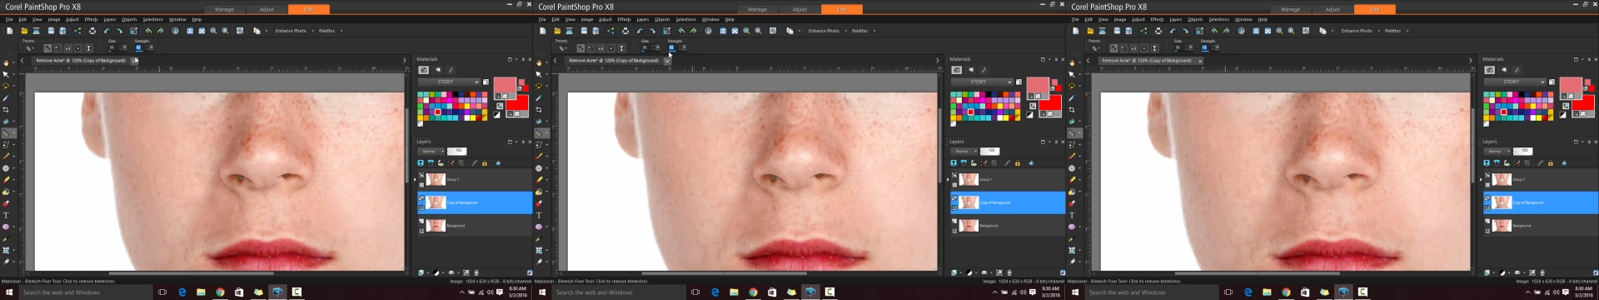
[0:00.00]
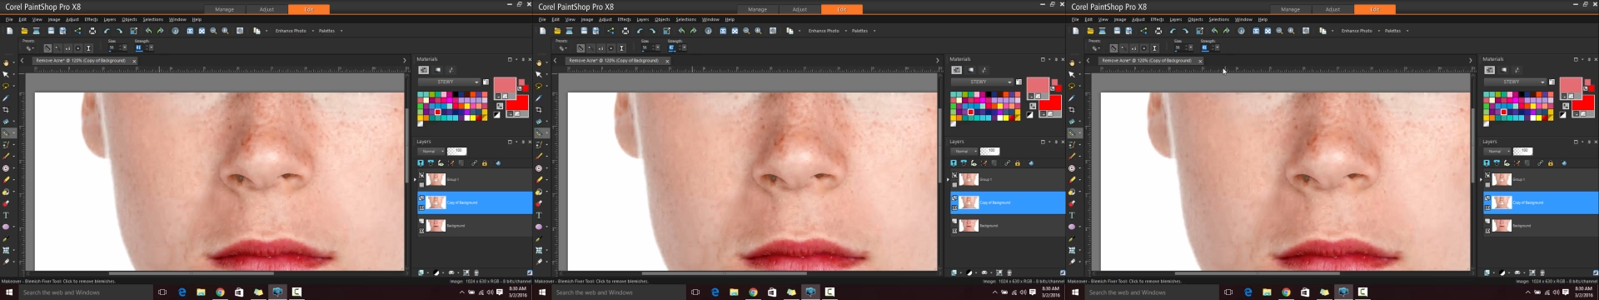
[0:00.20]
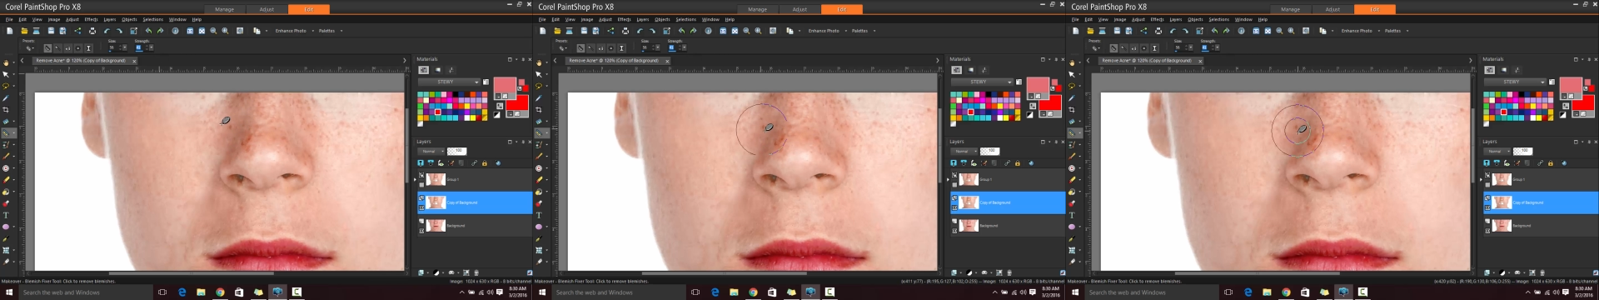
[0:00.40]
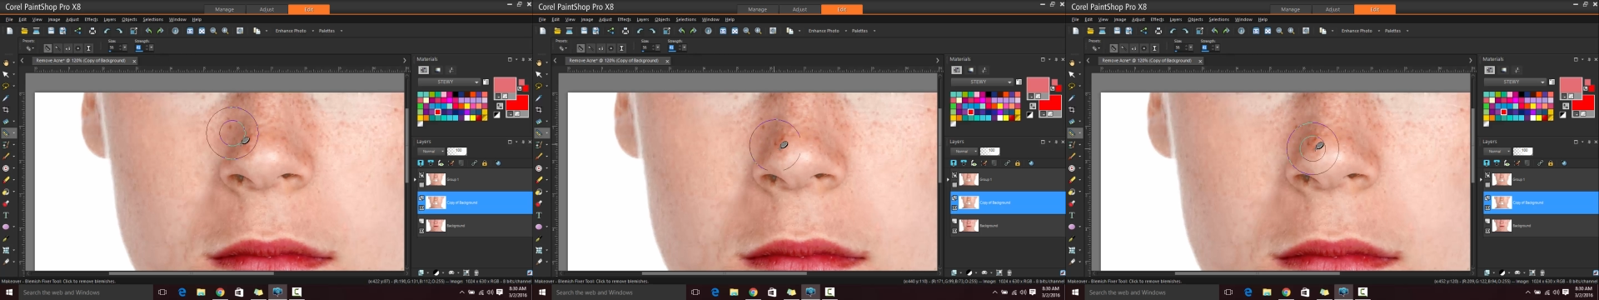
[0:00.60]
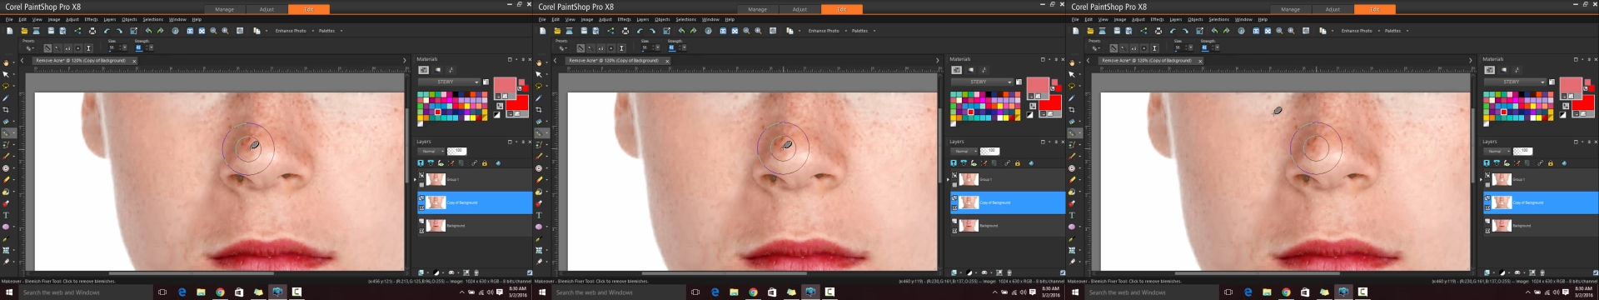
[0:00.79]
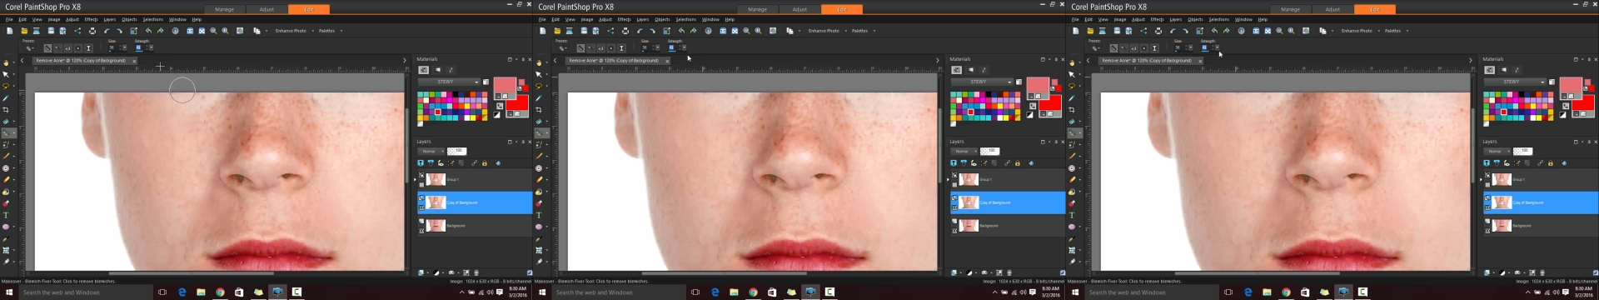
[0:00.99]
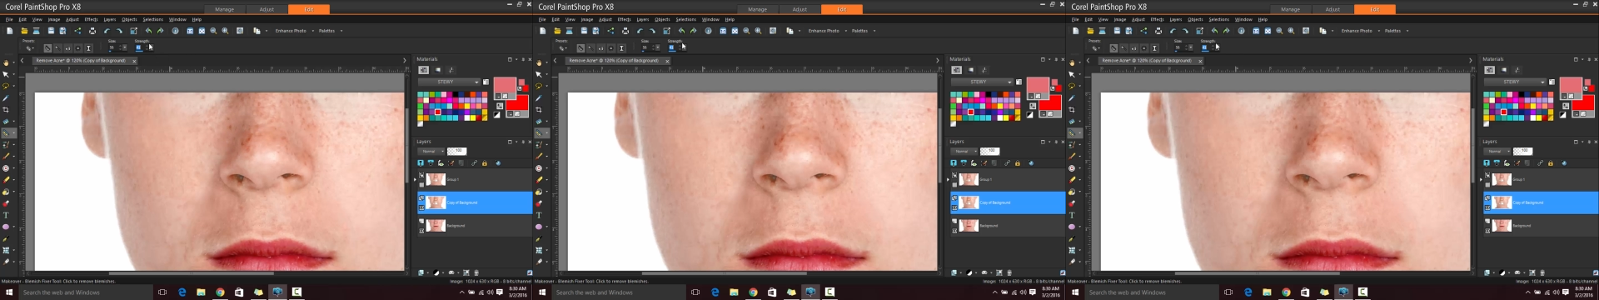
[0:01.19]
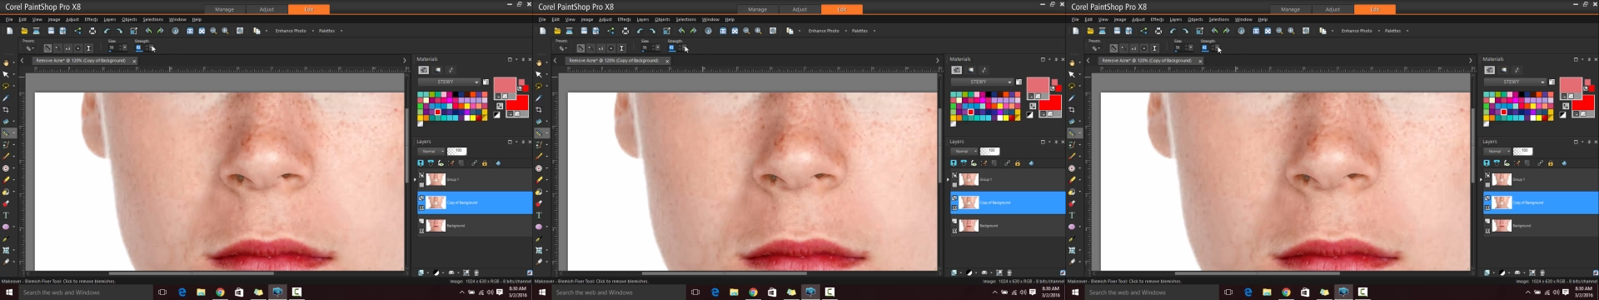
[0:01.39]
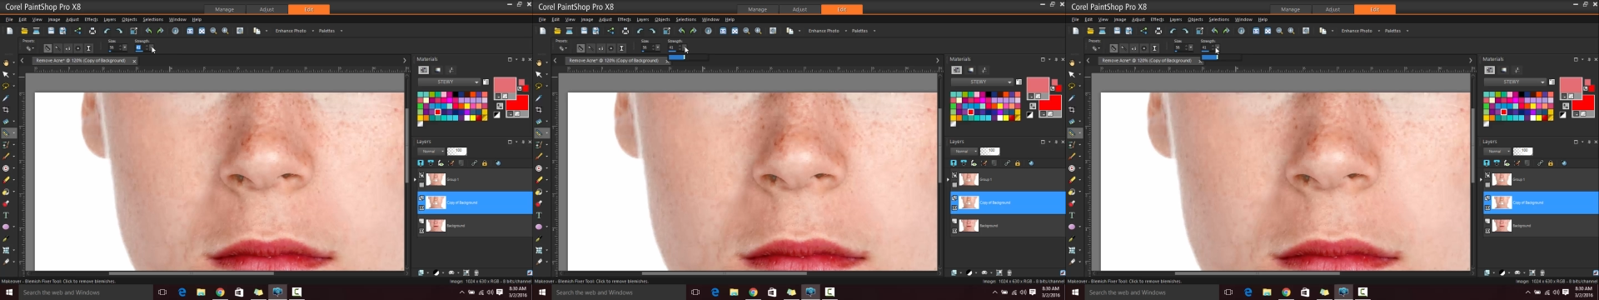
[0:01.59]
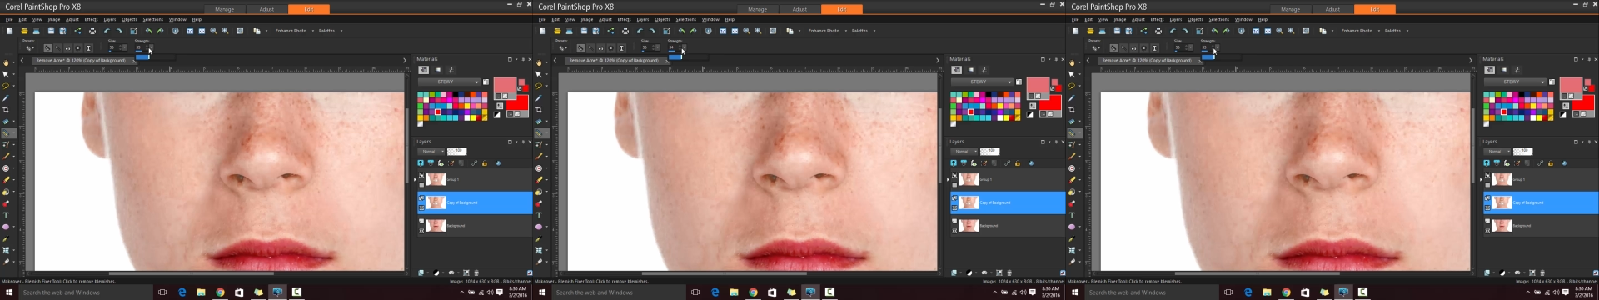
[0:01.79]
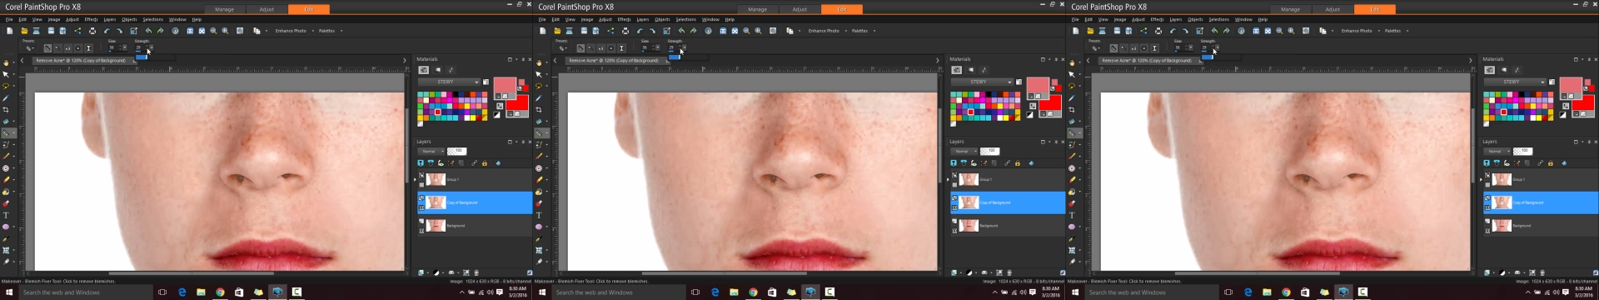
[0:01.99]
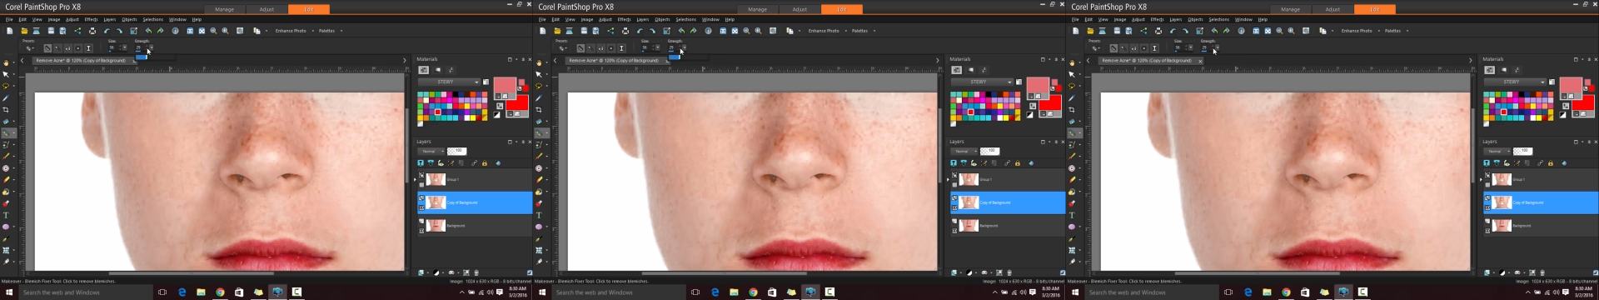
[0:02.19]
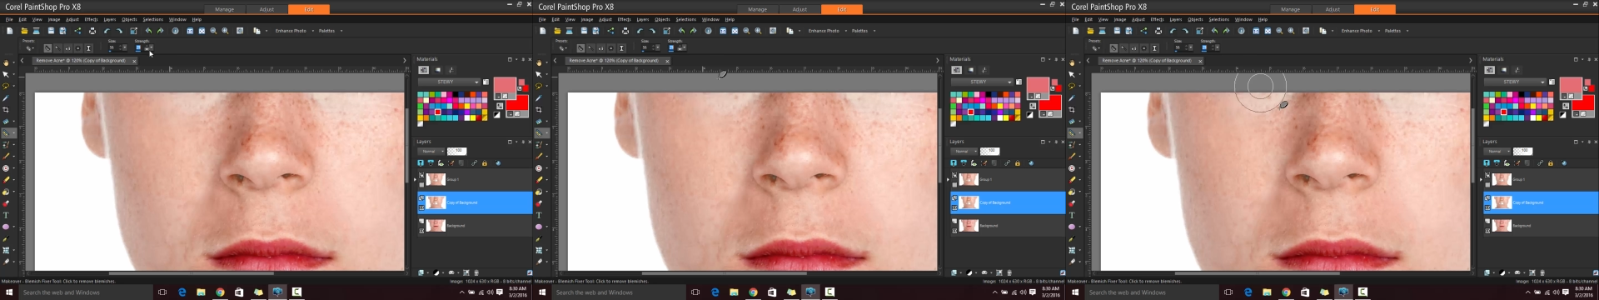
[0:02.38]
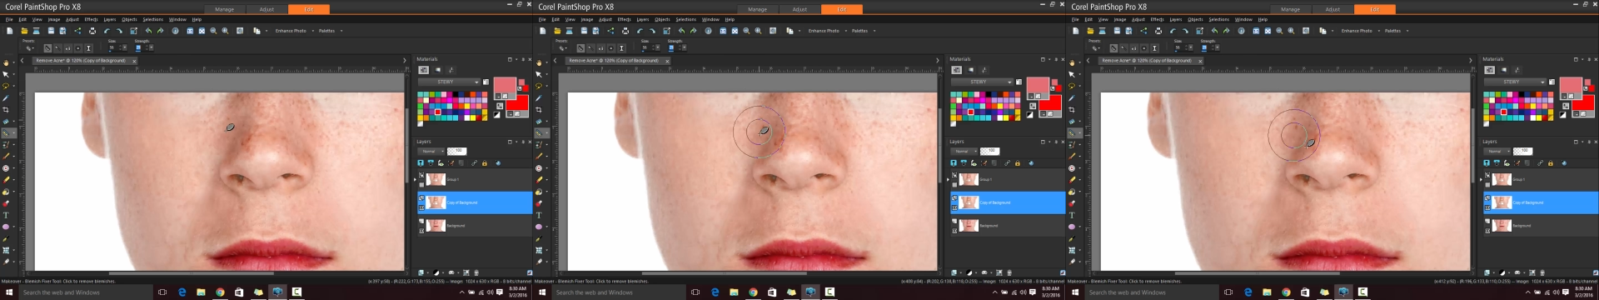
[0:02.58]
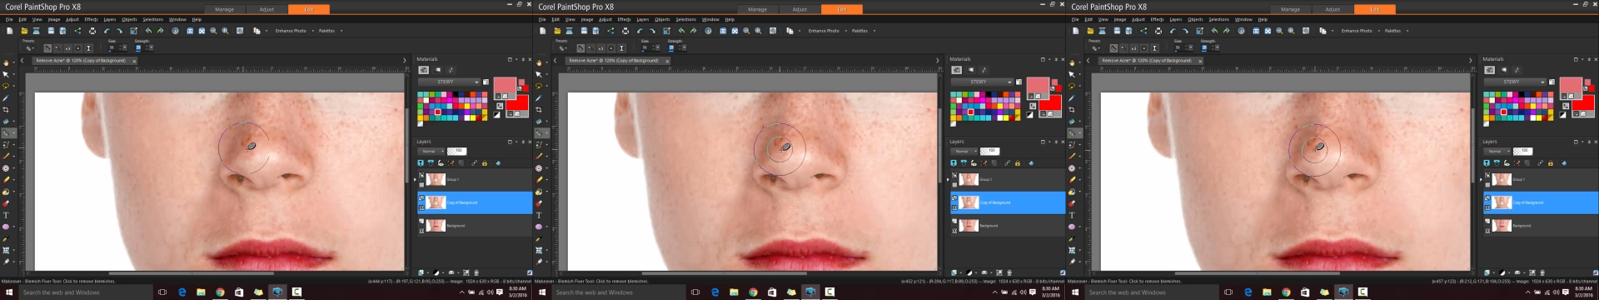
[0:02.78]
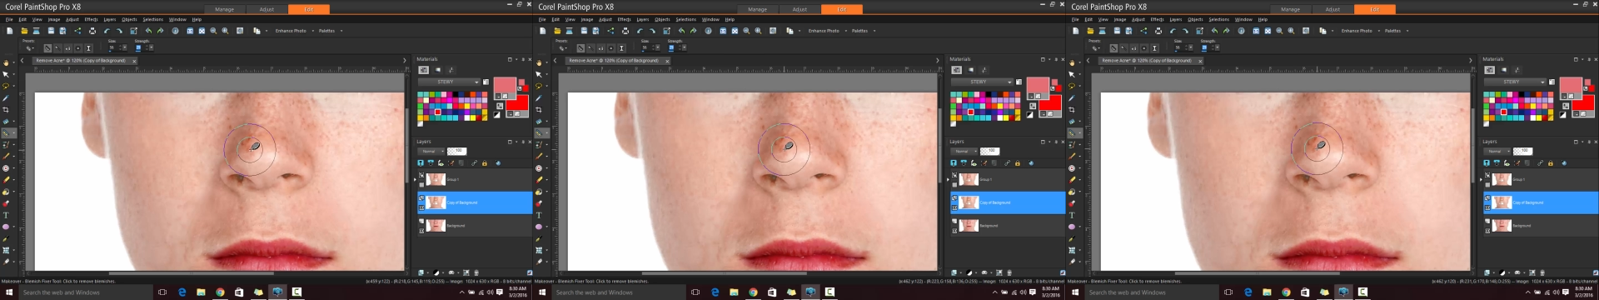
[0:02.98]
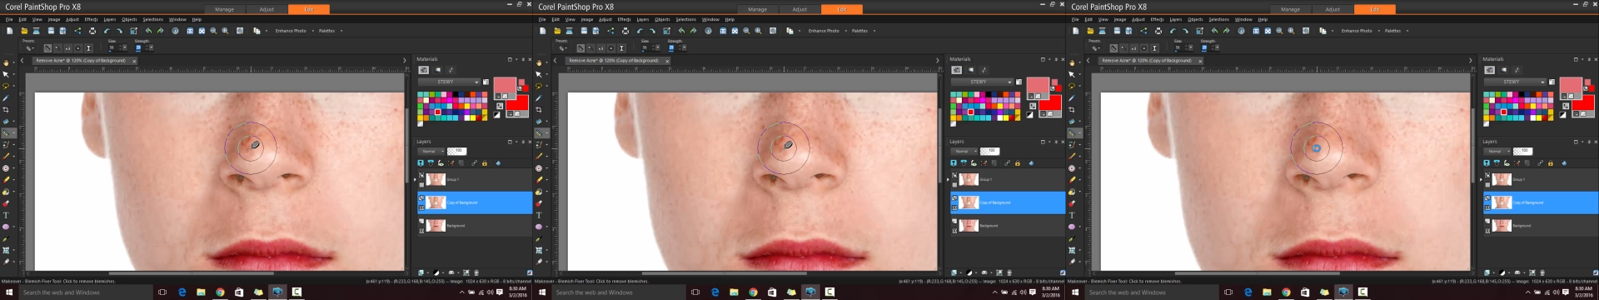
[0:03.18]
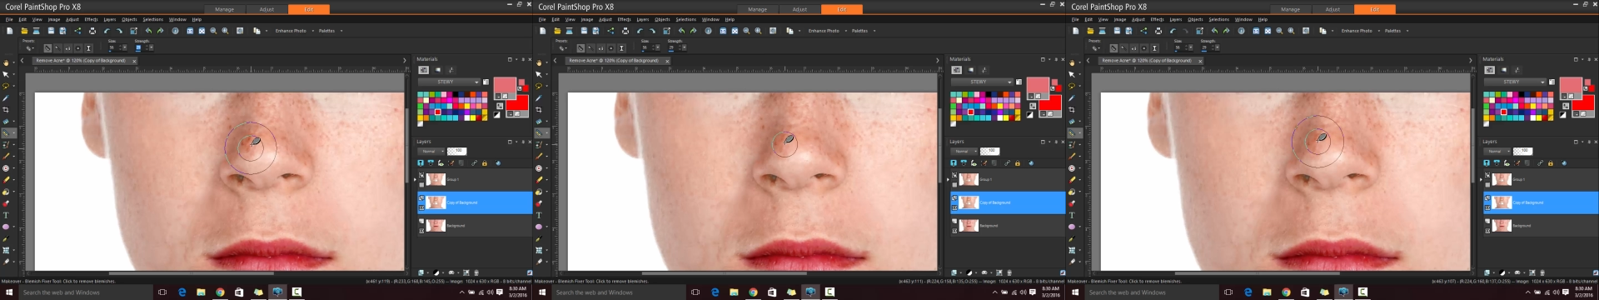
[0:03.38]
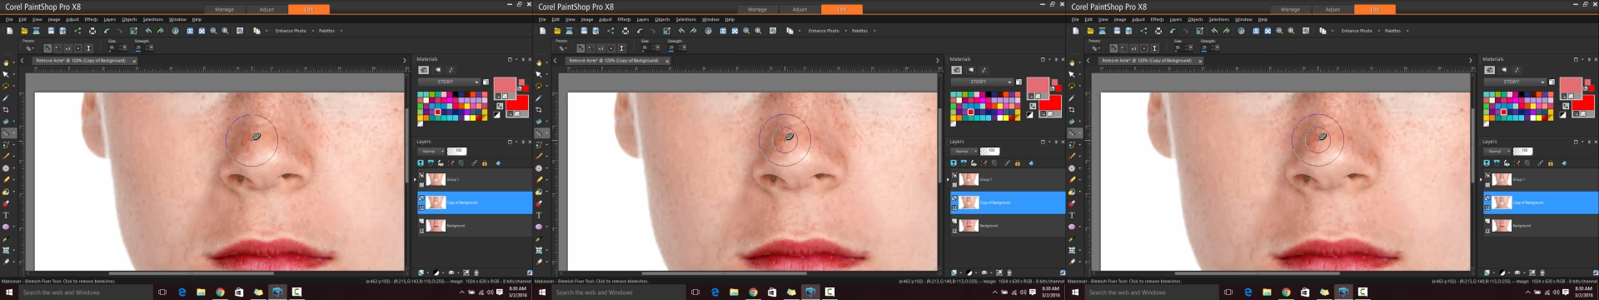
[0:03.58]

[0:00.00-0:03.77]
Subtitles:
[unreadable: no face in view]